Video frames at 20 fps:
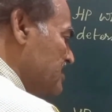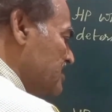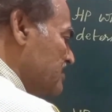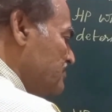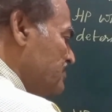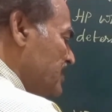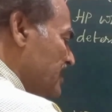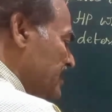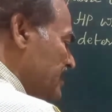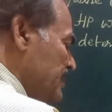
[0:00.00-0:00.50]

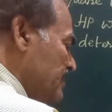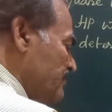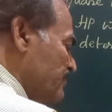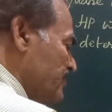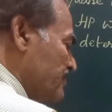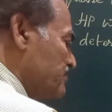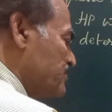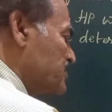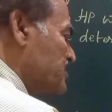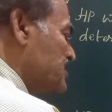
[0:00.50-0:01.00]
Similarly,
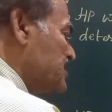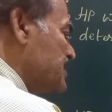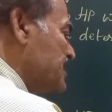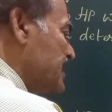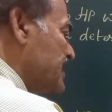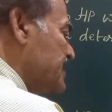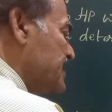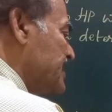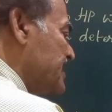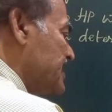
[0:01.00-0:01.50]
from C
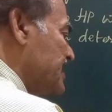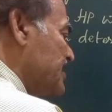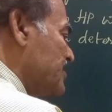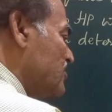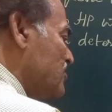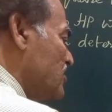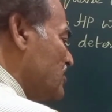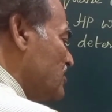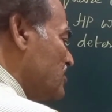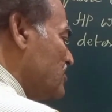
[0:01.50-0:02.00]
and
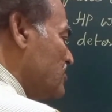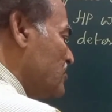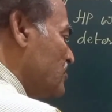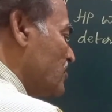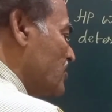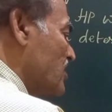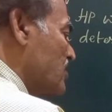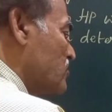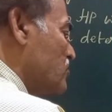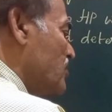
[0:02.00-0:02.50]
D,
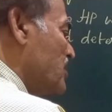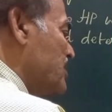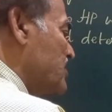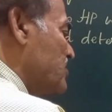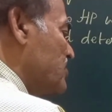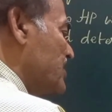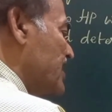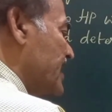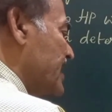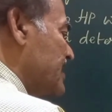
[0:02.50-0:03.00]
you are going
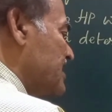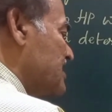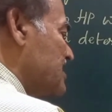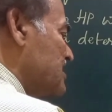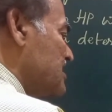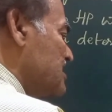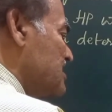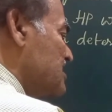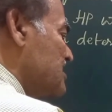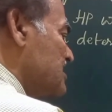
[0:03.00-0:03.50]
to
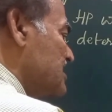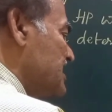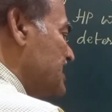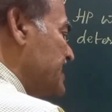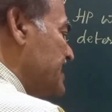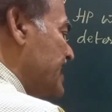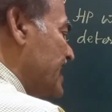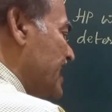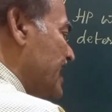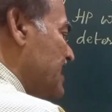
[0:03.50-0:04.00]
get
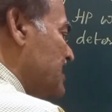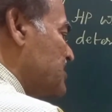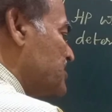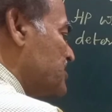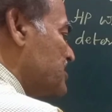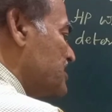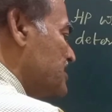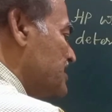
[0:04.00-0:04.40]
C dash,